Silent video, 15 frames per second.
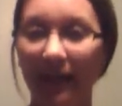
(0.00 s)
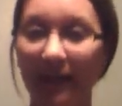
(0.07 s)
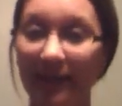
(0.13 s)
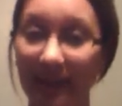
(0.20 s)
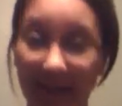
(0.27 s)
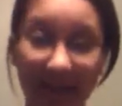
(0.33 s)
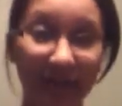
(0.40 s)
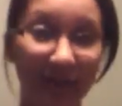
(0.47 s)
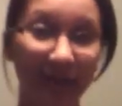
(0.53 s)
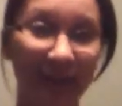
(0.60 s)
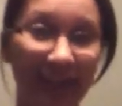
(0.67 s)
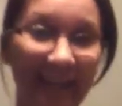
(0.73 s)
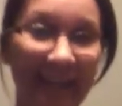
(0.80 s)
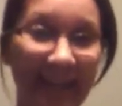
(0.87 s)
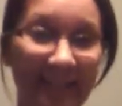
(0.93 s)

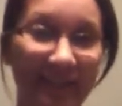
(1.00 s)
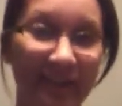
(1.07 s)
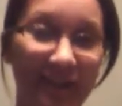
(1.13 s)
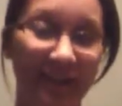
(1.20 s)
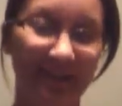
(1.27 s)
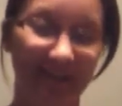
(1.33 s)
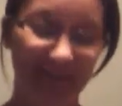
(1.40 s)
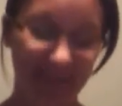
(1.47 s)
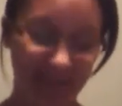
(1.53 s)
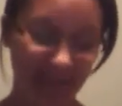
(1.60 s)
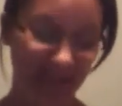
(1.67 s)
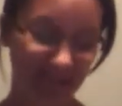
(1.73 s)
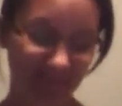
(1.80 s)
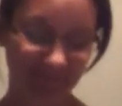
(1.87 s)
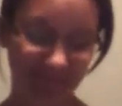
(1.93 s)
Thankfully, in
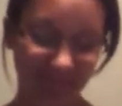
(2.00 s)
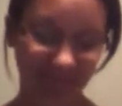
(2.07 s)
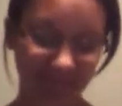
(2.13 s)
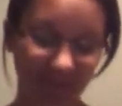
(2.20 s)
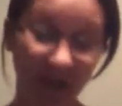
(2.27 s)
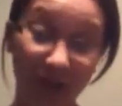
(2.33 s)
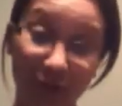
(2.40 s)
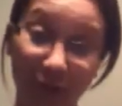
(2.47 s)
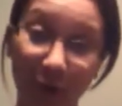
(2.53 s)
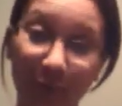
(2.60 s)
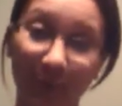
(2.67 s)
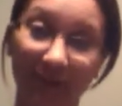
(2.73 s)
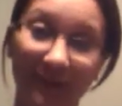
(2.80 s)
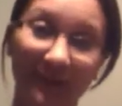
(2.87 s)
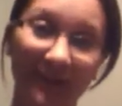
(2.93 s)

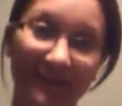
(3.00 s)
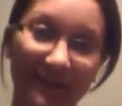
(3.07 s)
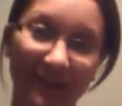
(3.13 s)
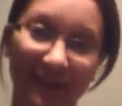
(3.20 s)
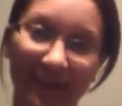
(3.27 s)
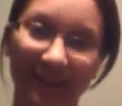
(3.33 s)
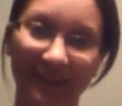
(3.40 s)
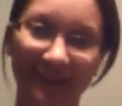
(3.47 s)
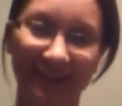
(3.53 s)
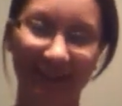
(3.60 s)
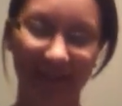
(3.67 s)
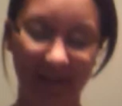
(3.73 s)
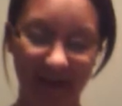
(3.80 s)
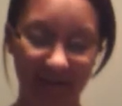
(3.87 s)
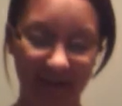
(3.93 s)
October of
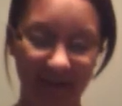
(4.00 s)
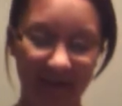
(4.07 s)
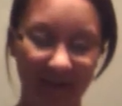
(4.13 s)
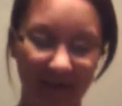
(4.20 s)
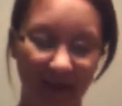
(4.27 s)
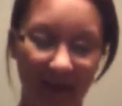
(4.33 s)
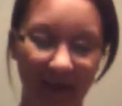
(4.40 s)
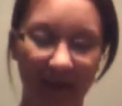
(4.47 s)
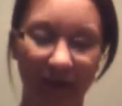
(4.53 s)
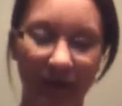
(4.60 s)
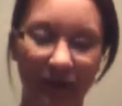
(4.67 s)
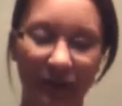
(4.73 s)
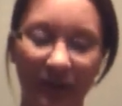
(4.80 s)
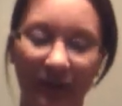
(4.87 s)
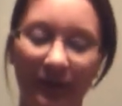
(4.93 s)
2011, I
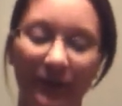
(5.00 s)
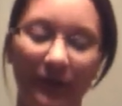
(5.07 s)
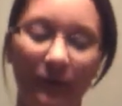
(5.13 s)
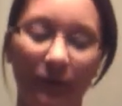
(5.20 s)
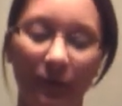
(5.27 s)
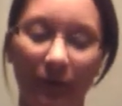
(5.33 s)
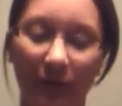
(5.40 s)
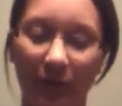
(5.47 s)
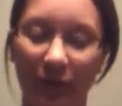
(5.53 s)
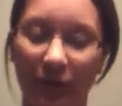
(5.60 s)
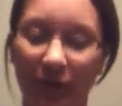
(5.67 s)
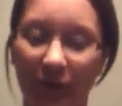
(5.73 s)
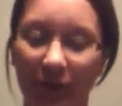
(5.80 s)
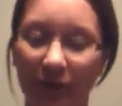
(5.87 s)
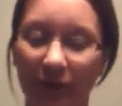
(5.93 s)
entered Sheridan Lutheran
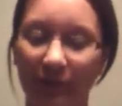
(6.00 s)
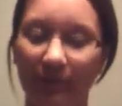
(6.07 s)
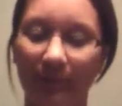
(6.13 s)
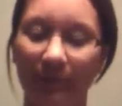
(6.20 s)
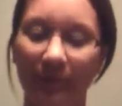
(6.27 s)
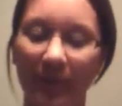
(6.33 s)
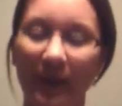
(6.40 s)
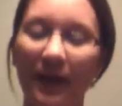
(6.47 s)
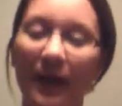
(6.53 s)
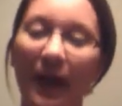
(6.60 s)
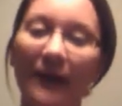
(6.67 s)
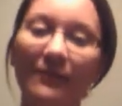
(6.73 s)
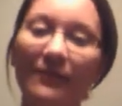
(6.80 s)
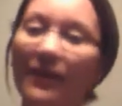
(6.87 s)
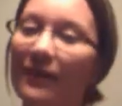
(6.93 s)
Church. I
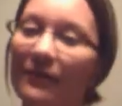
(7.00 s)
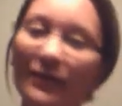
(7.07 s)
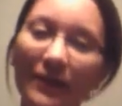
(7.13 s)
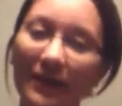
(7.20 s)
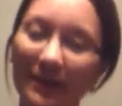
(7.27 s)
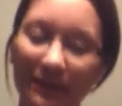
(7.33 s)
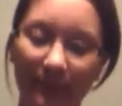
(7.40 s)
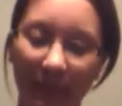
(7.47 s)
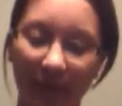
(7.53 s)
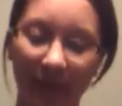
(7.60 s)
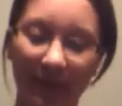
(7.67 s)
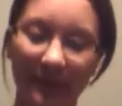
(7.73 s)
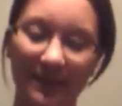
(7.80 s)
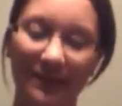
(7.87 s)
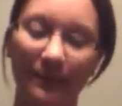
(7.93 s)
have never
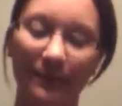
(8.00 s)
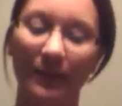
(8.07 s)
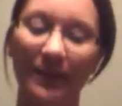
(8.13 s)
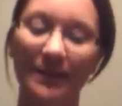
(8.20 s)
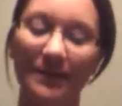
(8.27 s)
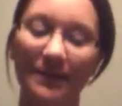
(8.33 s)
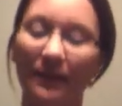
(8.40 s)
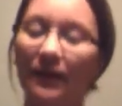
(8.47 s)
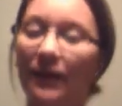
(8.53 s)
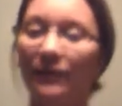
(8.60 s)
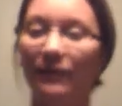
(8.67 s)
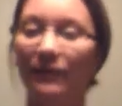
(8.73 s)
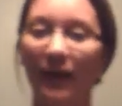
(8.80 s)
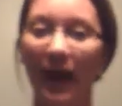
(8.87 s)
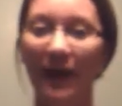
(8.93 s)
experienced the peace and
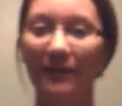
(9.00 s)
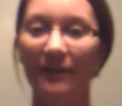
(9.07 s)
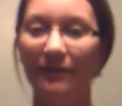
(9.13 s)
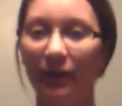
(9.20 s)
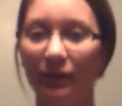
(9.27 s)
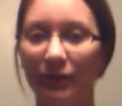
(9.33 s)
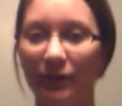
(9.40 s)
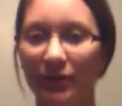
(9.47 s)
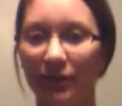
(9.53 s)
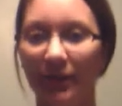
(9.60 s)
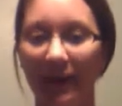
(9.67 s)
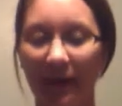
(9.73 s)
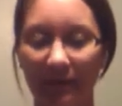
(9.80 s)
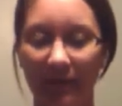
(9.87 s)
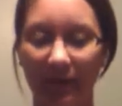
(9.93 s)
comfort I felt during
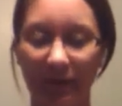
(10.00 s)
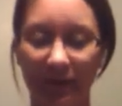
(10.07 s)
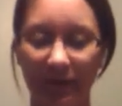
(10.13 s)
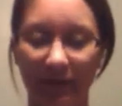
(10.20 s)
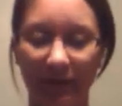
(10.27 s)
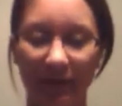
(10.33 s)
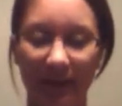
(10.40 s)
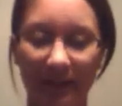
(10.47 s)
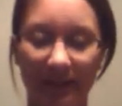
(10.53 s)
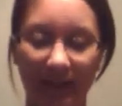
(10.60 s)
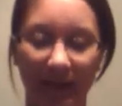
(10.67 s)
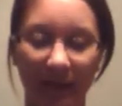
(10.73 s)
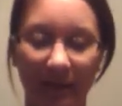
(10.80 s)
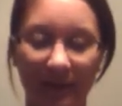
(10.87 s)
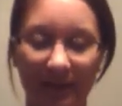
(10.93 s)
that first service that
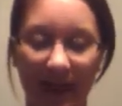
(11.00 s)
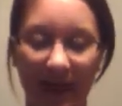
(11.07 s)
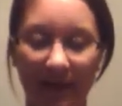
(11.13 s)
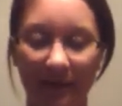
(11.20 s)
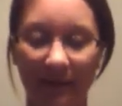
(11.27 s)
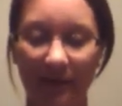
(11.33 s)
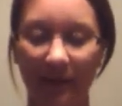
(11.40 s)
I was at.